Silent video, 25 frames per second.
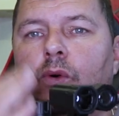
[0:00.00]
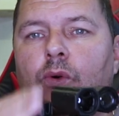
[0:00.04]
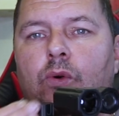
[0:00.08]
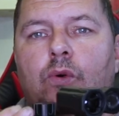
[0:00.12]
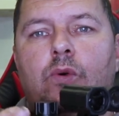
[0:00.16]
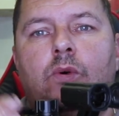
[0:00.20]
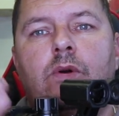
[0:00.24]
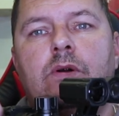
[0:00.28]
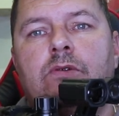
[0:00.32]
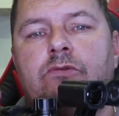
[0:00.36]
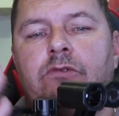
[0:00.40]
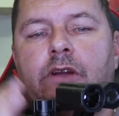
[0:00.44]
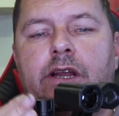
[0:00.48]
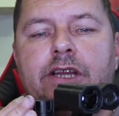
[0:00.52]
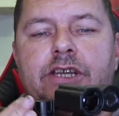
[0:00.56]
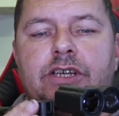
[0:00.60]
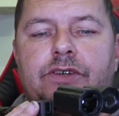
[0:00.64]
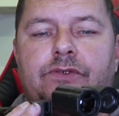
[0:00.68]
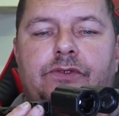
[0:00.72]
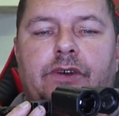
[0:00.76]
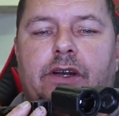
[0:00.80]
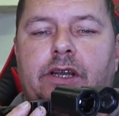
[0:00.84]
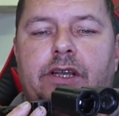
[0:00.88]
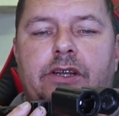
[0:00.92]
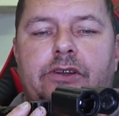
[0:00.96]
all
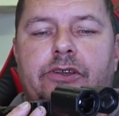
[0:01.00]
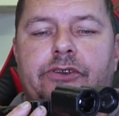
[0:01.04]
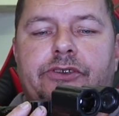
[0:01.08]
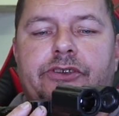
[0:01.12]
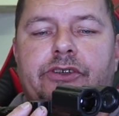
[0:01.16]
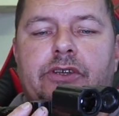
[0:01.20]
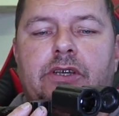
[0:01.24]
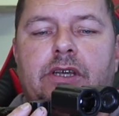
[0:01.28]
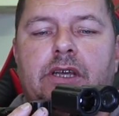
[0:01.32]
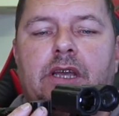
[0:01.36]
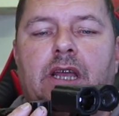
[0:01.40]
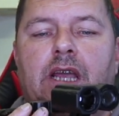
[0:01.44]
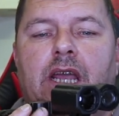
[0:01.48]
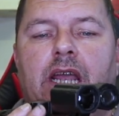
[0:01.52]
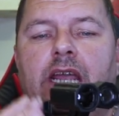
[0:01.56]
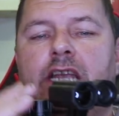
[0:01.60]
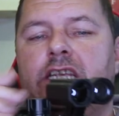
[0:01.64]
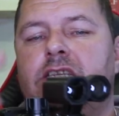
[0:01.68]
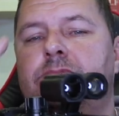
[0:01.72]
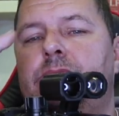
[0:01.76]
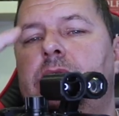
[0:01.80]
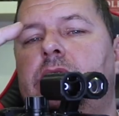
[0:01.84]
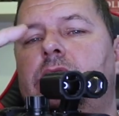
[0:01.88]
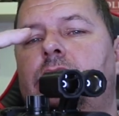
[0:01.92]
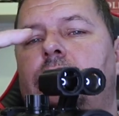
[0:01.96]
rangefinders.
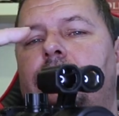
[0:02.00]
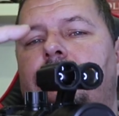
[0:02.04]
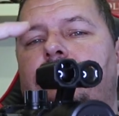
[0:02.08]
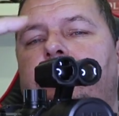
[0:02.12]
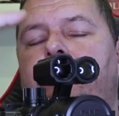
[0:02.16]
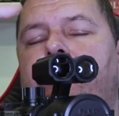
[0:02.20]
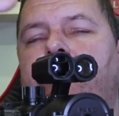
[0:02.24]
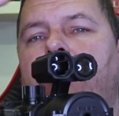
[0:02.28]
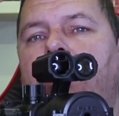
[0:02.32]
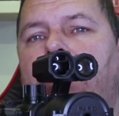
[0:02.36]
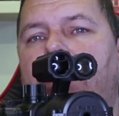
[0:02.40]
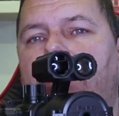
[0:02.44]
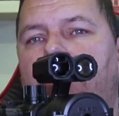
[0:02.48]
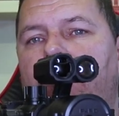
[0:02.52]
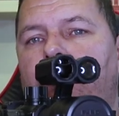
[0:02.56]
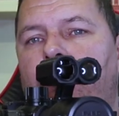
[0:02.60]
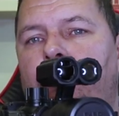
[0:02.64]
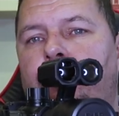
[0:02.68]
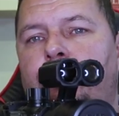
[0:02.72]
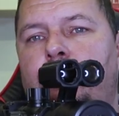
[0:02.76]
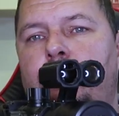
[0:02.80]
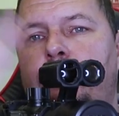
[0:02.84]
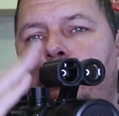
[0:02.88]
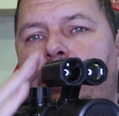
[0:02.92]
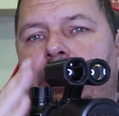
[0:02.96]
It's because of,
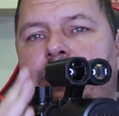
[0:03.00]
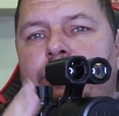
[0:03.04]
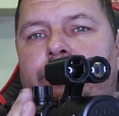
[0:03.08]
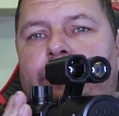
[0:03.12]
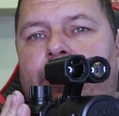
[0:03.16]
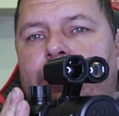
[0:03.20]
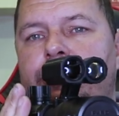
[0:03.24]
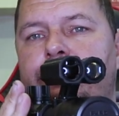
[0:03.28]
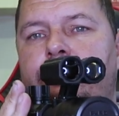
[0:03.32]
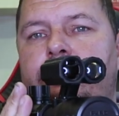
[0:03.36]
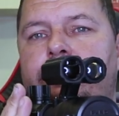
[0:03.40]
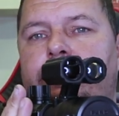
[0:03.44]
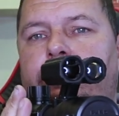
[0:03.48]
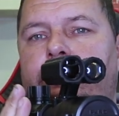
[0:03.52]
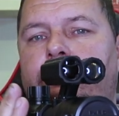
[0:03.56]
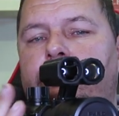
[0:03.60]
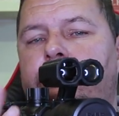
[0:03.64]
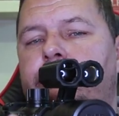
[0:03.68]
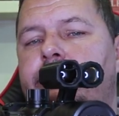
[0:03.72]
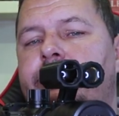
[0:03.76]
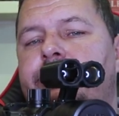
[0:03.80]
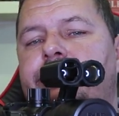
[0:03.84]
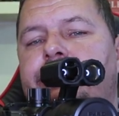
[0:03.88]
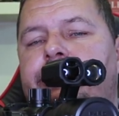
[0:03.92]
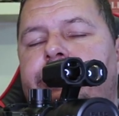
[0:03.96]
through manufacturing
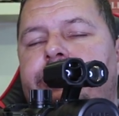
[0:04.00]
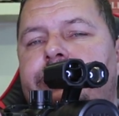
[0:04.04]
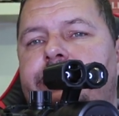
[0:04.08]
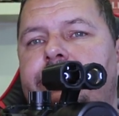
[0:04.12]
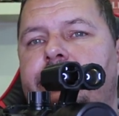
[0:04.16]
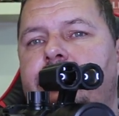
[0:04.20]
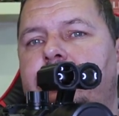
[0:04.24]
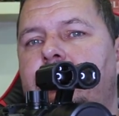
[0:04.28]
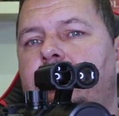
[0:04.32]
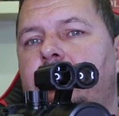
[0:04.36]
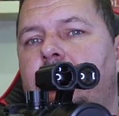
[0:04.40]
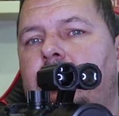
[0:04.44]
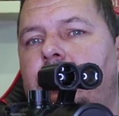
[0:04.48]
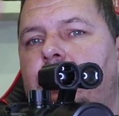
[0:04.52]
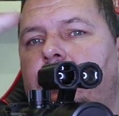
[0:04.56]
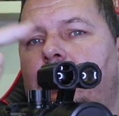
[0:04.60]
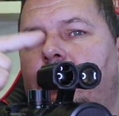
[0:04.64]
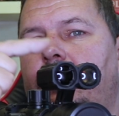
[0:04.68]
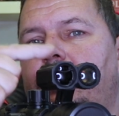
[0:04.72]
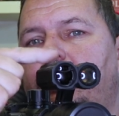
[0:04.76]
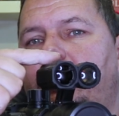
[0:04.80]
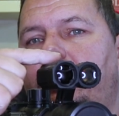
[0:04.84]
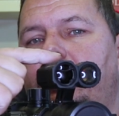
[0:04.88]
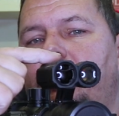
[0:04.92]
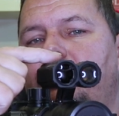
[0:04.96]
tolerances,
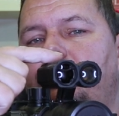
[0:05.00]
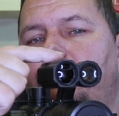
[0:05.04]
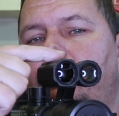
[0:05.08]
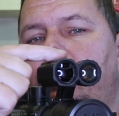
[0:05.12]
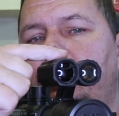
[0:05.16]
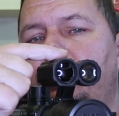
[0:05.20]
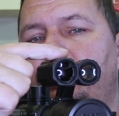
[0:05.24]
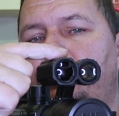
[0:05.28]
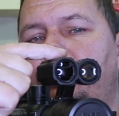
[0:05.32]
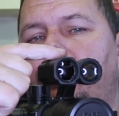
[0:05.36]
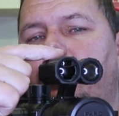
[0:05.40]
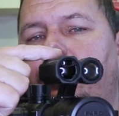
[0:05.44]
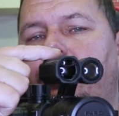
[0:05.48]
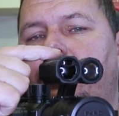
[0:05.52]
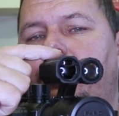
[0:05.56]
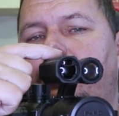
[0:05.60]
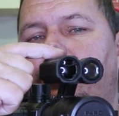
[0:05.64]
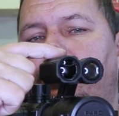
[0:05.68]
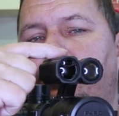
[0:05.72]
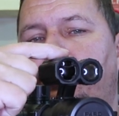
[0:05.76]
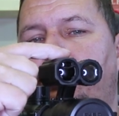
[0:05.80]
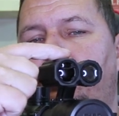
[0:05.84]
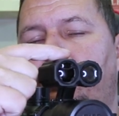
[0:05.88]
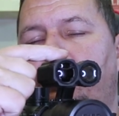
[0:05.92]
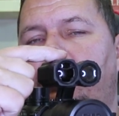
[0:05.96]
this
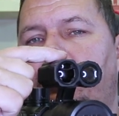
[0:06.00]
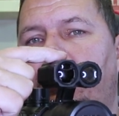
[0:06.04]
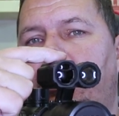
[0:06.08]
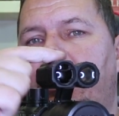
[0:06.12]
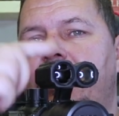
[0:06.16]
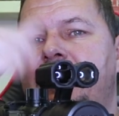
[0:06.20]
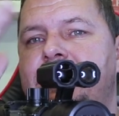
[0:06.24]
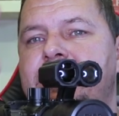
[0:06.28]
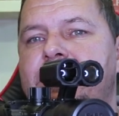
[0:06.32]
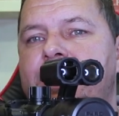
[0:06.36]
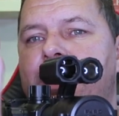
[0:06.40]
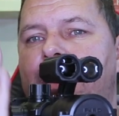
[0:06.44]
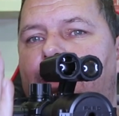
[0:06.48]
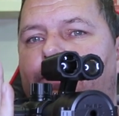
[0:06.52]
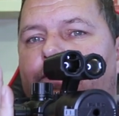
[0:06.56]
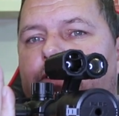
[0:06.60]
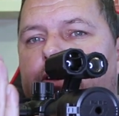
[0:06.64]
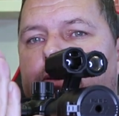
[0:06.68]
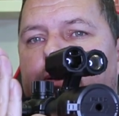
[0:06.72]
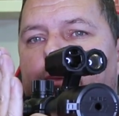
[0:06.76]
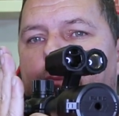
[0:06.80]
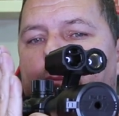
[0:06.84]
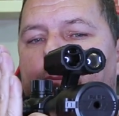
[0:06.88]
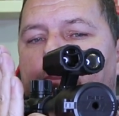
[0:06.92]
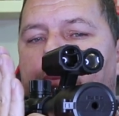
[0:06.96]
rangefinder is
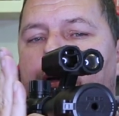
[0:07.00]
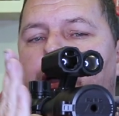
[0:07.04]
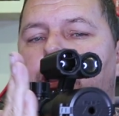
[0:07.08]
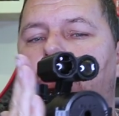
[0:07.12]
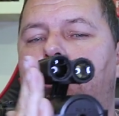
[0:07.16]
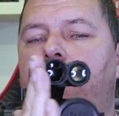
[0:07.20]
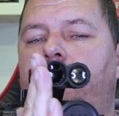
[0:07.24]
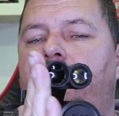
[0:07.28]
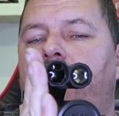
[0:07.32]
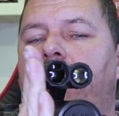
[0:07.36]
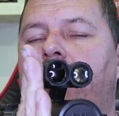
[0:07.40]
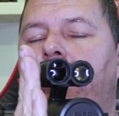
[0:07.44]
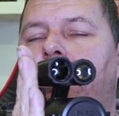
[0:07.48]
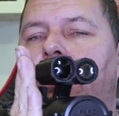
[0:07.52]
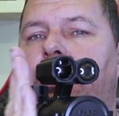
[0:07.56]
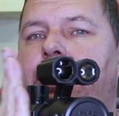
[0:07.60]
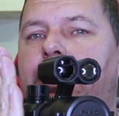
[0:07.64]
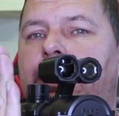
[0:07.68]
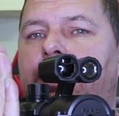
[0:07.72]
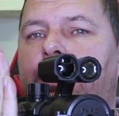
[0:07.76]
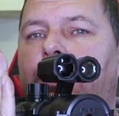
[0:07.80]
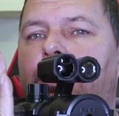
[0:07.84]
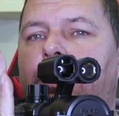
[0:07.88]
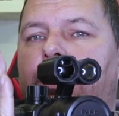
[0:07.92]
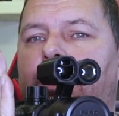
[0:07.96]
never
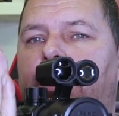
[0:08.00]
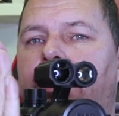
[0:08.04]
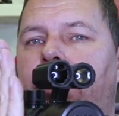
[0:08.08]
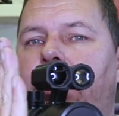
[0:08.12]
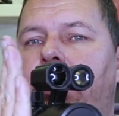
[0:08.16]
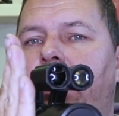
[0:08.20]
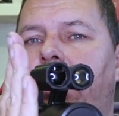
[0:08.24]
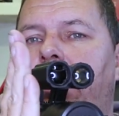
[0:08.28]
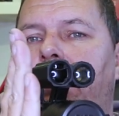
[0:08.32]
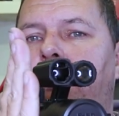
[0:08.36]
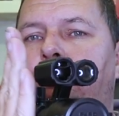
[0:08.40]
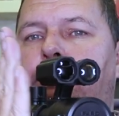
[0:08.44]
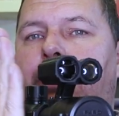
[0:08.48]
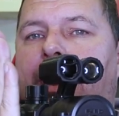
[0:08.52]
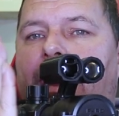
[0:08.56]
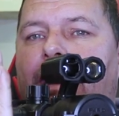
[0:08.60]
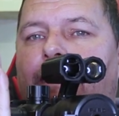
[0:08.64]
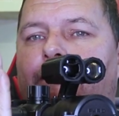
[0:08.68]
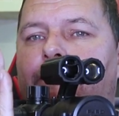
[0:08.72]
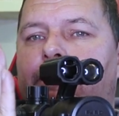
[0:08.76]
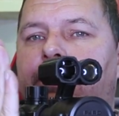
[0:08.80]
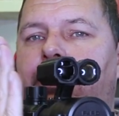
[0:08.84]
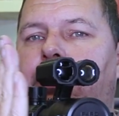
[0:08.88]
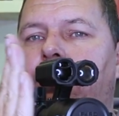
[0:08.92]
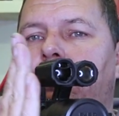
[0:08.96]
perfectly
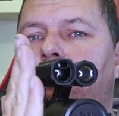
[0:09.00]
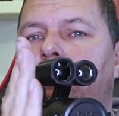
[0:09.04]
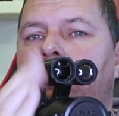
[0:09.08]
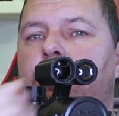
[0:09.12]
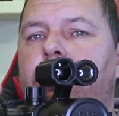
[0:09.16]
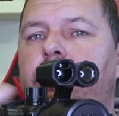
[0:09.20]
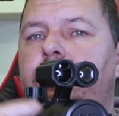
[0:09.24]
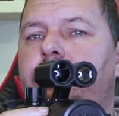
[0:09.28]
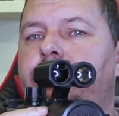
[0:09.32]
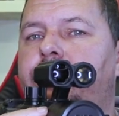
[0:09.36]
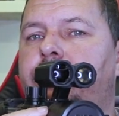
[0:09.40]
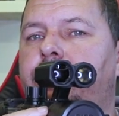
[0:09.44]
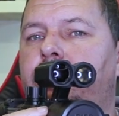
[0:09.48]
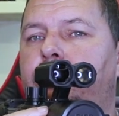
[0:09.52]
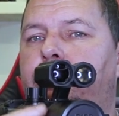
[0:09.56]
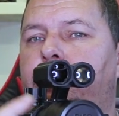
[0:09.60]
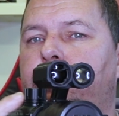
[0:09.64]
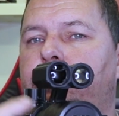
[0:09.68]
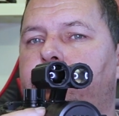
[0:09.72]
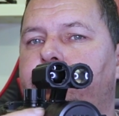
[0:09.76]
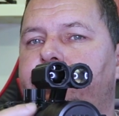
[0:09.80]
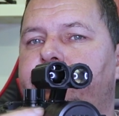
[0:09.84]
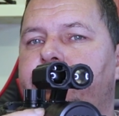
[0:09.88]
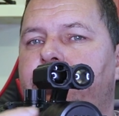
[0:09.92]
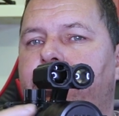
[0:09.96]
parallel to the
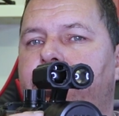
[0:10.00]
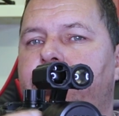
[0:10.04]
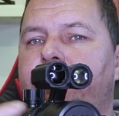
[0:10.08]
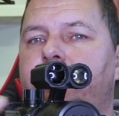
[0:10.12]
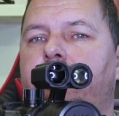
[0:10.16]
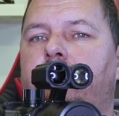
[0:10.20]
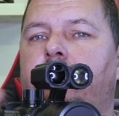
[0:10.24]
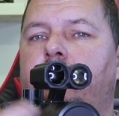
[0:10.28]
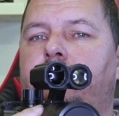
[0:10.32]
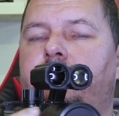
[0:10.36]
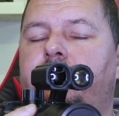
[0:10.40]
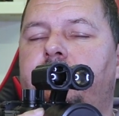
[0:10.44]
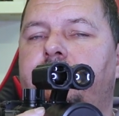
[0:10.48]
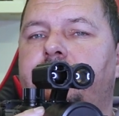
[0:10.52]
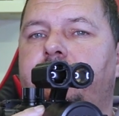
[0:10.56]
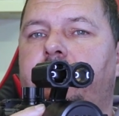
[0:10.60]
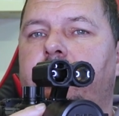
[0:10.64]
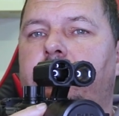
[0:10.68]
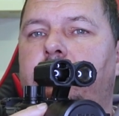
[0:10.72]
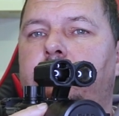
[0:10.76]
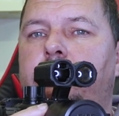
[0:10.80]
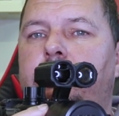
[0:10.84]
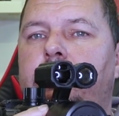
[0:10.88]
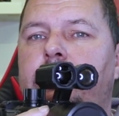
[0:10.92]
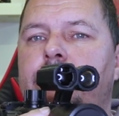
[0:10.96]
bore sight of the
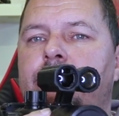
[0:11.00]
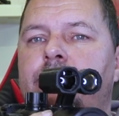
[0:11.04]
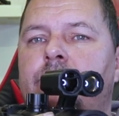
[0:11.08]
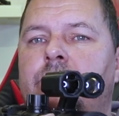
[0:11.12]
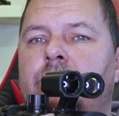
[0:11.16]
scope.